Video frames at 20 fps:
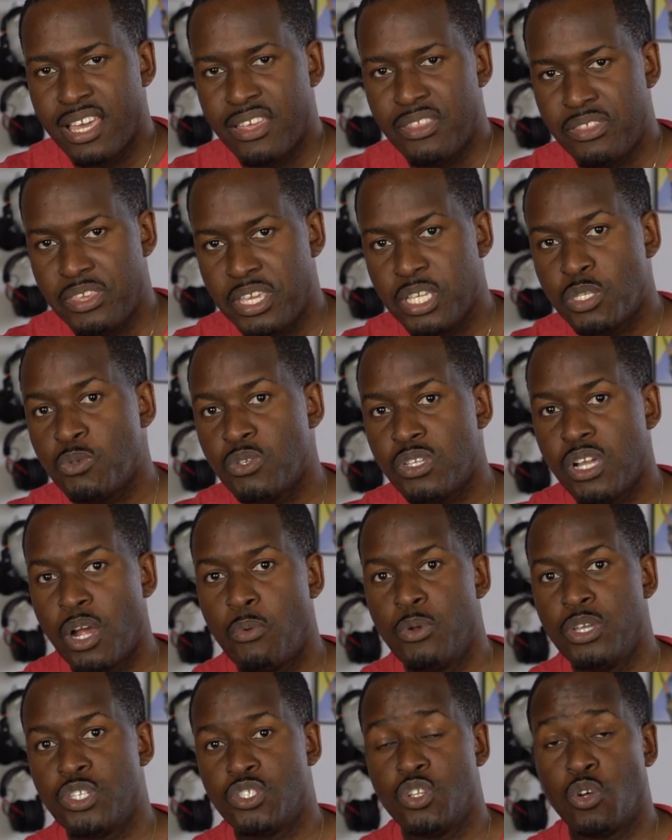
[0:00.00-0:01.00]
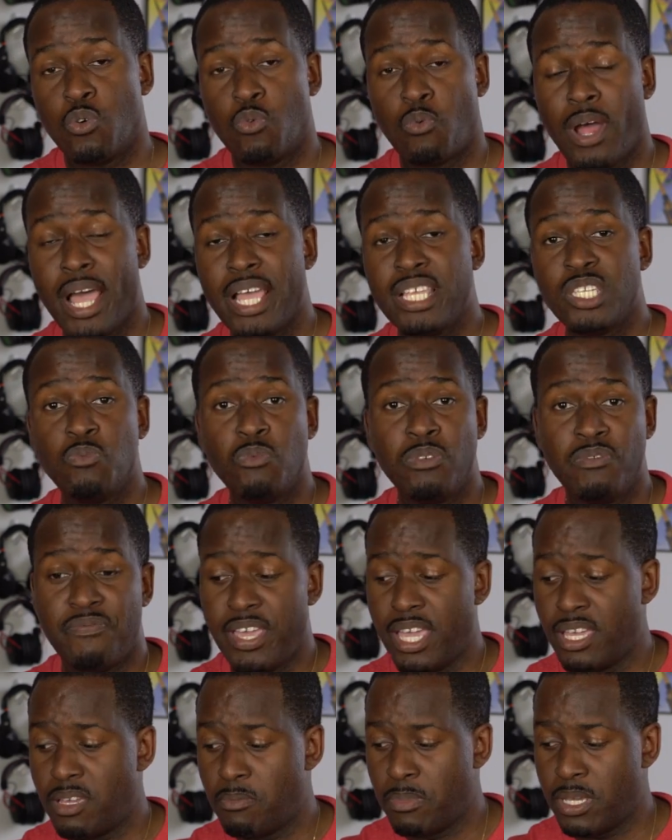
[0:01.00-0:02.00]
This was our original Ryzen with
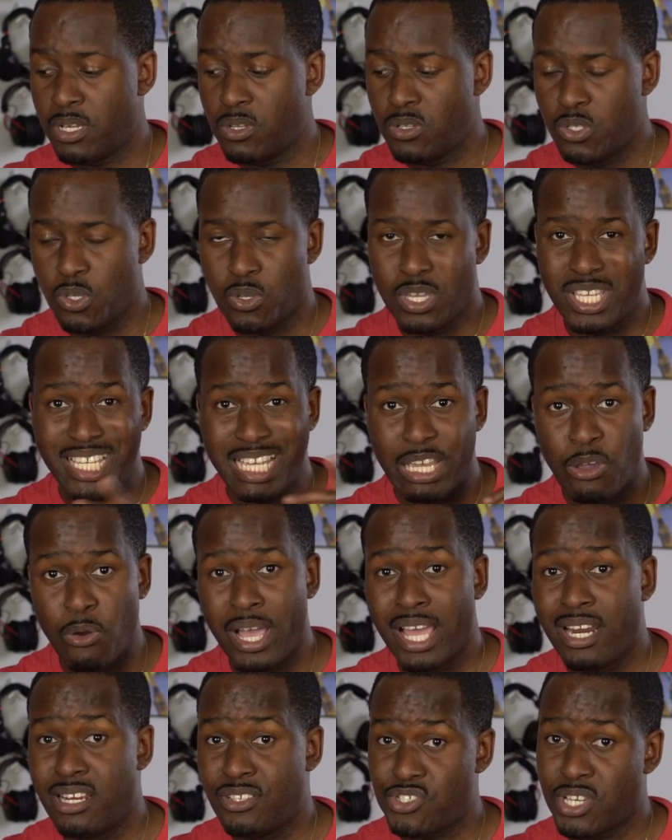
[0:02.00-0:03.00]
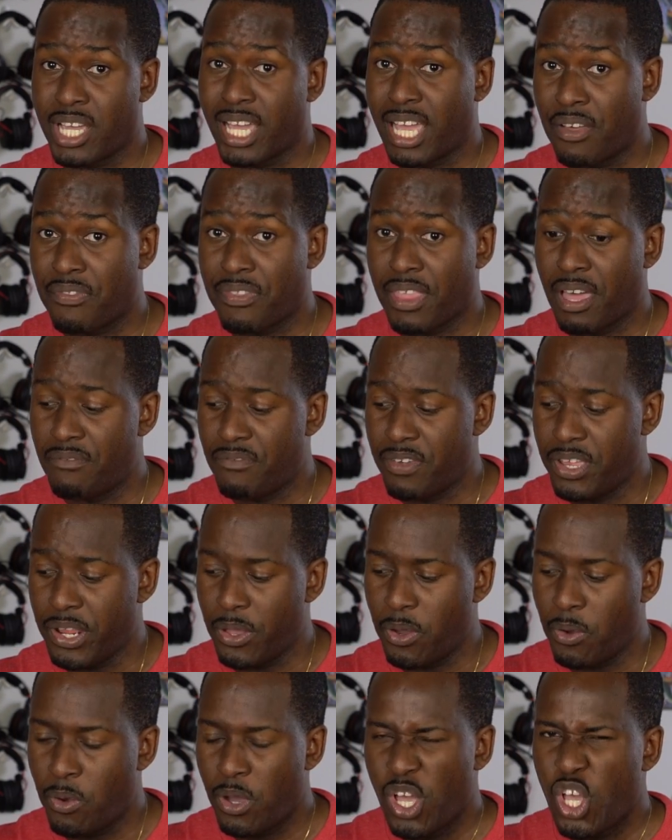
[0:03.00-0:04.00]
Vega build. You can go ahead and check out that
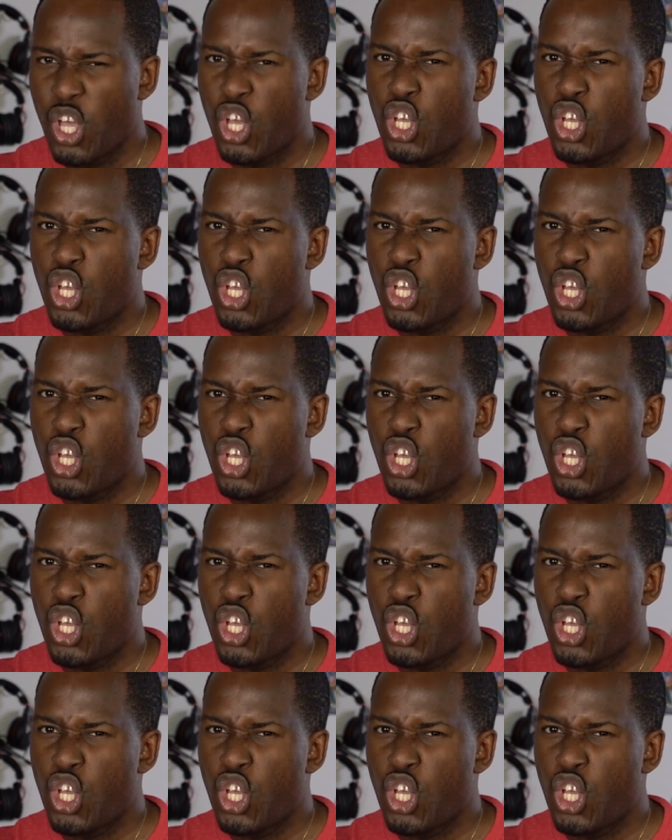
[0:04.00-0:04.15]
video.